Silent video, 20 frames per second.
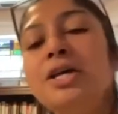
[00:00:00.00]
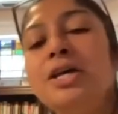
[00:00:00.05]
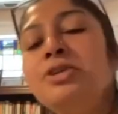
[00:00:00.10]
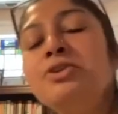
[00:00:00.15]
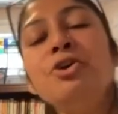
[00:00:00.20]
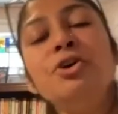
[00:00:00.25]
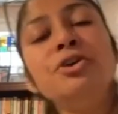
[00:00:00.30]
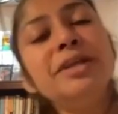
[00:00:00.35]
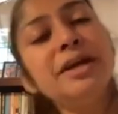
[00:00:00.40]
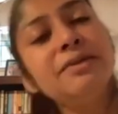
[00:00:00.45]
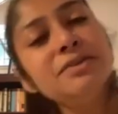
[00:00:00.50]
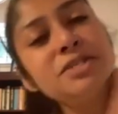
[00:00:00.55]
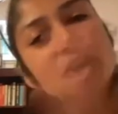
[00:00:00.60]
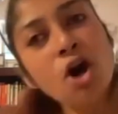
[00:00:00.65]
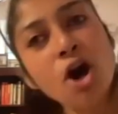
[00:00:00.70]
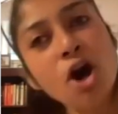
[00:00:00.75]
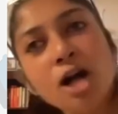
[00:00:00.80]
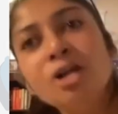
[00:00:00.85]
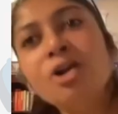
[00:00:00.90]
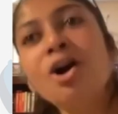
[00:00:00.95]
No, there was a
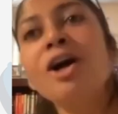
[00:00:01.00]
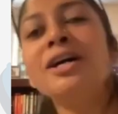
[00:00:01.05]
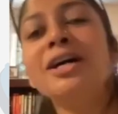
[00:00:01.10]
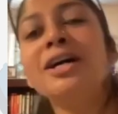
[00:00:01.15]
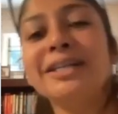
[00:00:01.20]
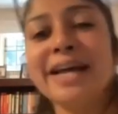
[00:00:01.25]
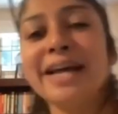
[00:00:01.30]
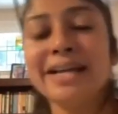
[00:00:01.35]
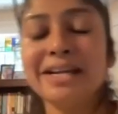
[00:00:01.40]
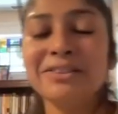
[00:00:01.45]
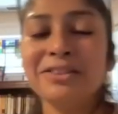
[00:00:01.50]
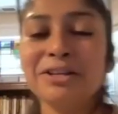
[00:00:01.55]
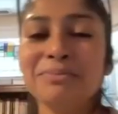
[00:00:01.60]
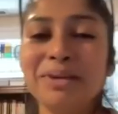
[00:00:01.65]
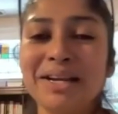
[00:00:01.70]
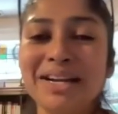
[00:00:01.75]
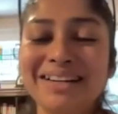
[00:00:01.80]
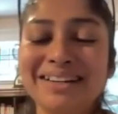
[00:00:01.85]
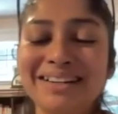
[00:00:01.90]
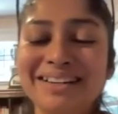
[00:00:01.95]
Hong Kong again in the
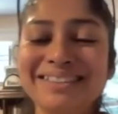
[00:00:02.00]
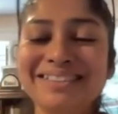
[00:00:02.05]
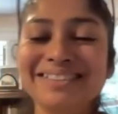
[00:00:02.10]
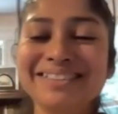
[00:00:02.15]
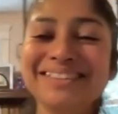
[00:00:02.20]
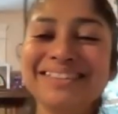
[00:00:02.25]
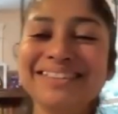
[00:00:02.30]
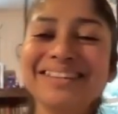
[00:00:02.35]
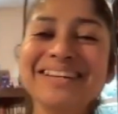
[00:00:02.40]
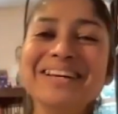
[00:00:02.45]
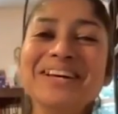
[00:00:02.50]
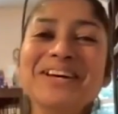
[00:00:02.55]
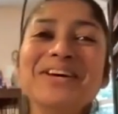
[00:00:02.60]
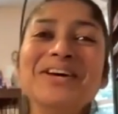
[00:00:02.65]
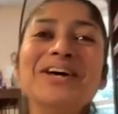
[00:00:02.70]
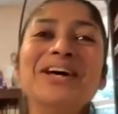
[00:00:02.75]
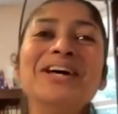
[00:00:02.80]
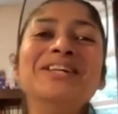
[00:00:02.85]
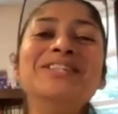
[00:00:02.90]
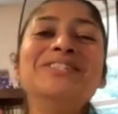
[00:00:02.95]
middle. Correct.
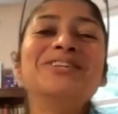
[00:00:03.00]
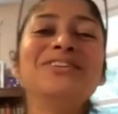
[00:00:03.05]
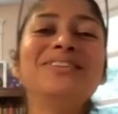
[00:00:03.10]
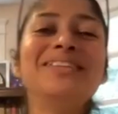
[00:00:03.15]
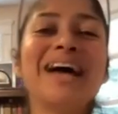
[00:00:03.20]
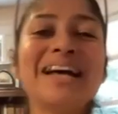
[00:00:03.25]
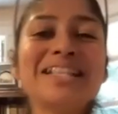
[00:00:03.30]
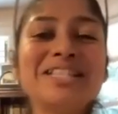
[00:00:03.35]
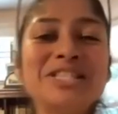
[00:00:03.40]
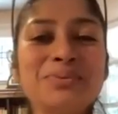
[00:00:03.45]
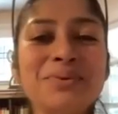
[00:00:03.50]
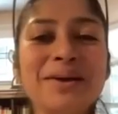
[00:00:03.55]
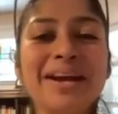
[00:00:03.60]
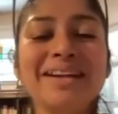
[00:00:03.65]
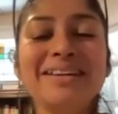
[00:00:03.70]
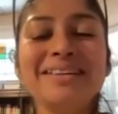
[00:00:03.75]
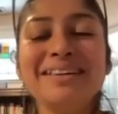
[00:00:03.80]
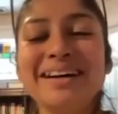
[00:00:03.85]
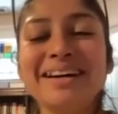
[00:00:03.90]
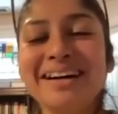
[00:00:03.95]
So when
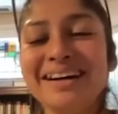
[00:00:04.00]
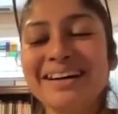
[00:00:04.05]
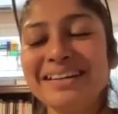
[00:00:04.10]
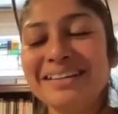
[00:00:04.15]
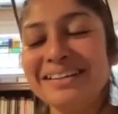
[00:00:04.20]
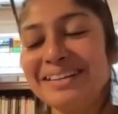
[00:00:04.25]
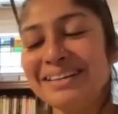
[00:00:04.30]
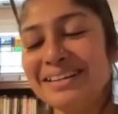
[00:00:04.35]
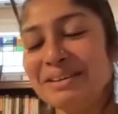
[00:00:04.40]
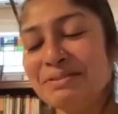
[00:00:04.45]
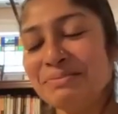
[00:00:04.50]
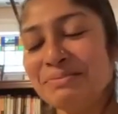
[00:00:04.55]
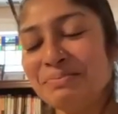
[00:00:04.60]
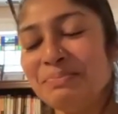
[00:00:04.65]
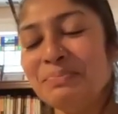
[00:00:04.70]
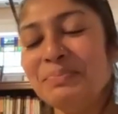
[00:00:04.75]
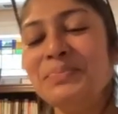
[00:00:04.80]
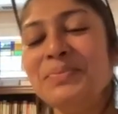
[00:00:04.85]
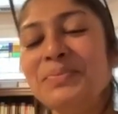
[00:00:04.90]
Bhavtosh moved to Sanford, right?